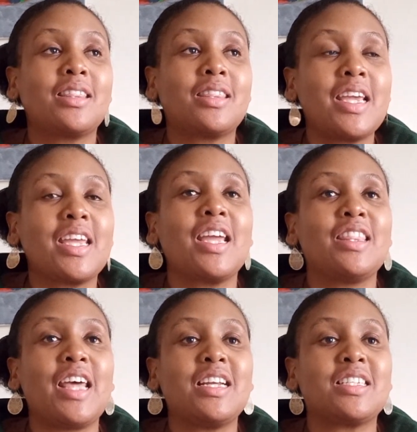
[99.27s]

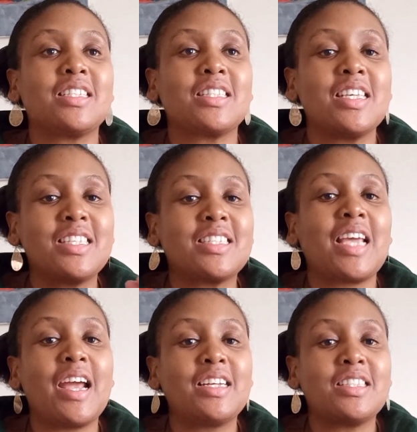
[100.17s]
thinking that
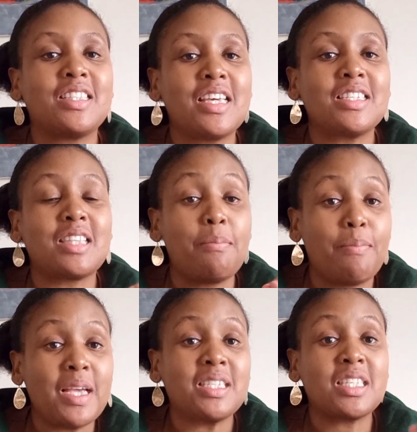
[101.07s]
inside there's the
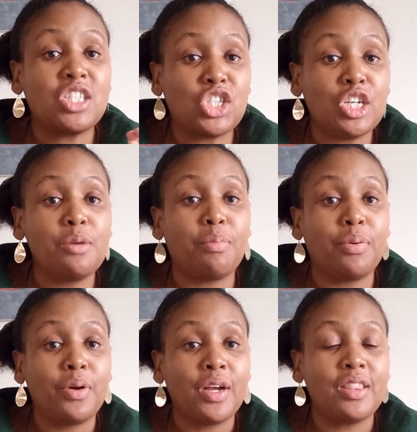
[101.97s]
best chip
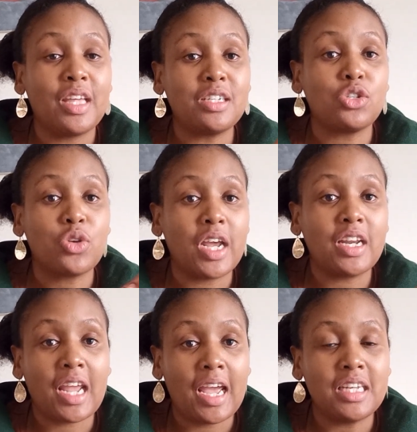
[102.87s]
that you can
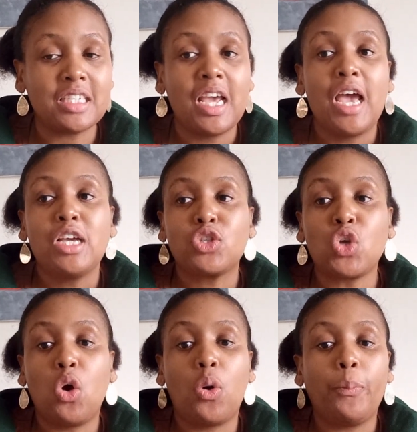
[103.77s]
get.
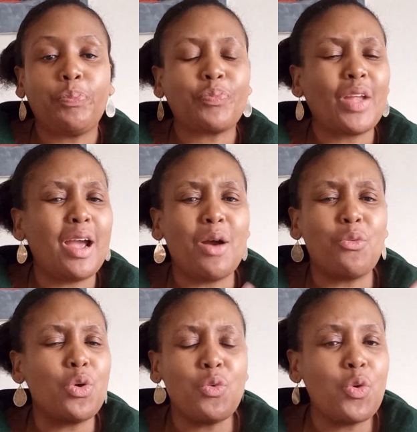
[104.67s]
So
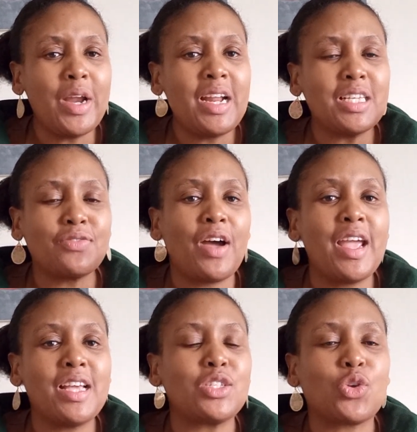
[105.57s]
we went as far
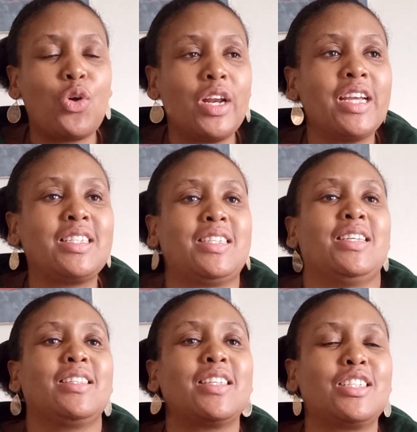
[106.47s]
as
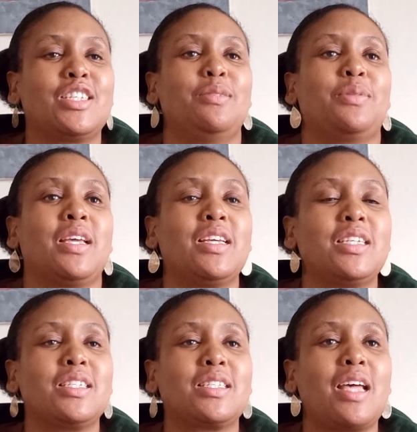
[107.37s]
collecting the chips
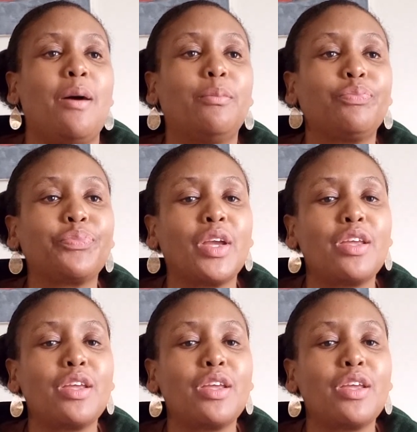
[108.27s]
as some